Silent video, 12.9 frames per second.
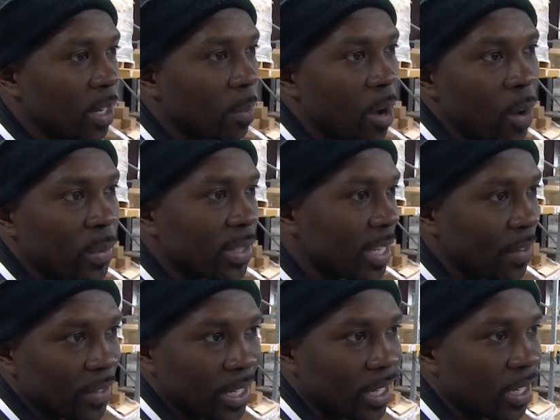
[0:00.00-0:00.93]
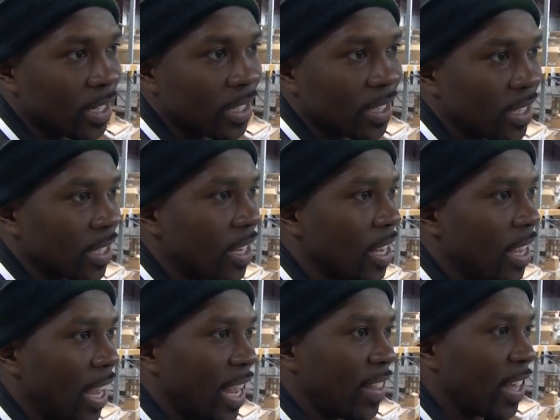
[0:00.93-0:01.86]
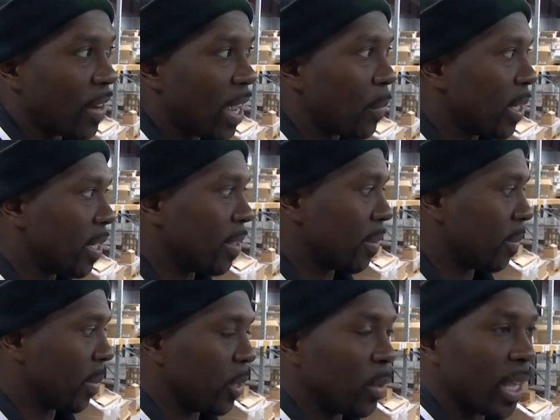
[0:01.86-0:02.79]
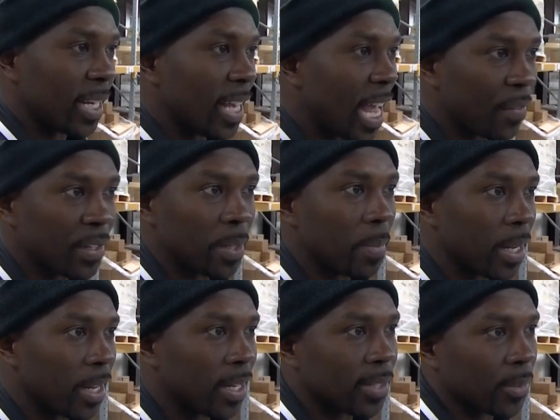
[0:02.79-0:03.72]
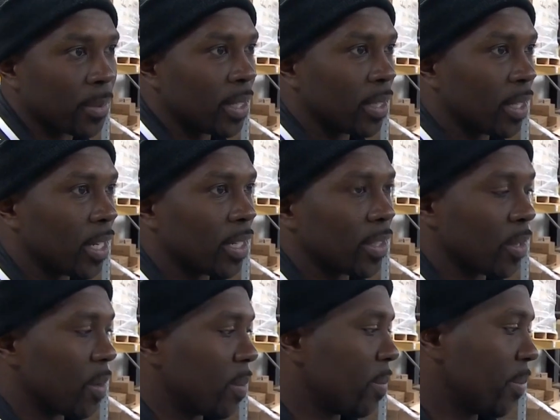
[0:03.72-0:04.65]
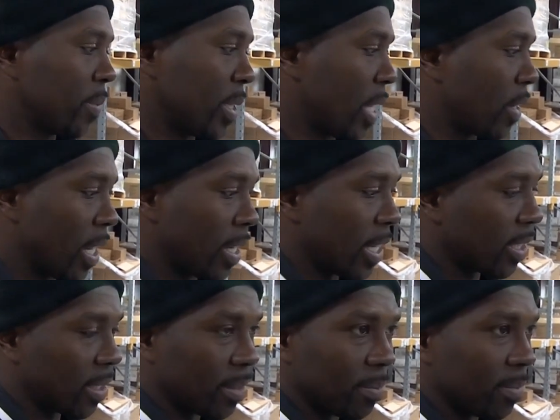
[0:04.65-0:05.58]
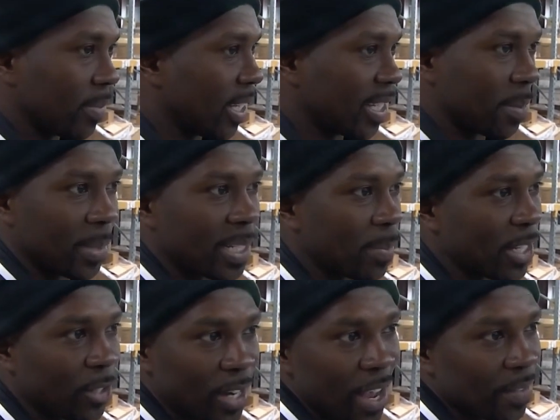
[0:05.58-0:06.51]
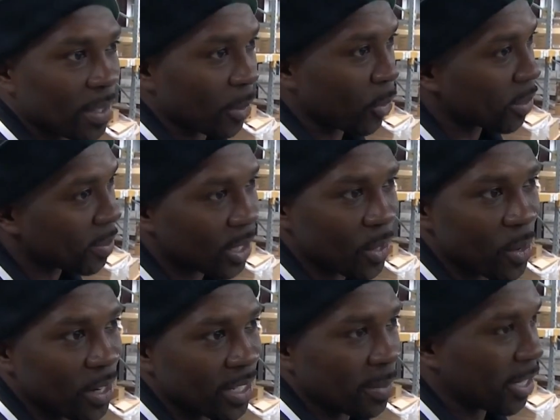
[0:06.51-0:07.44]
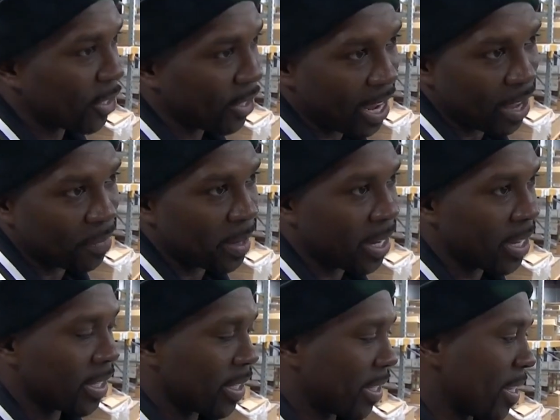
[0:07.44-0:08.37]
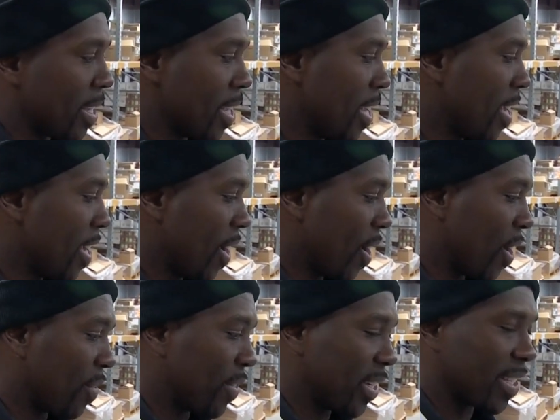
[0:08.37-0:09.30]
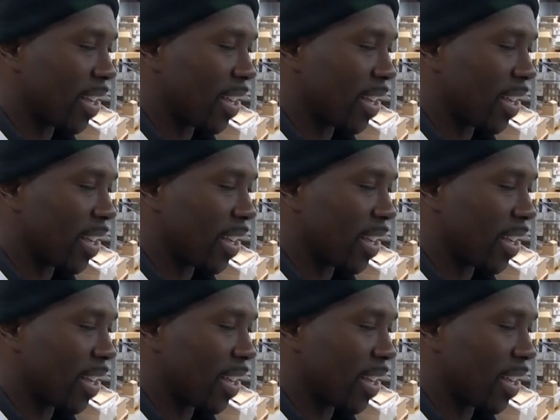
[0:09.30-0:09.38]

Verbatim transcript: single mom with seven kids, and they we we knew they didn't have any beds or anything, so it's like, all right, let's let's let's make sure they have some Christmas toys, make sure they have beds uh,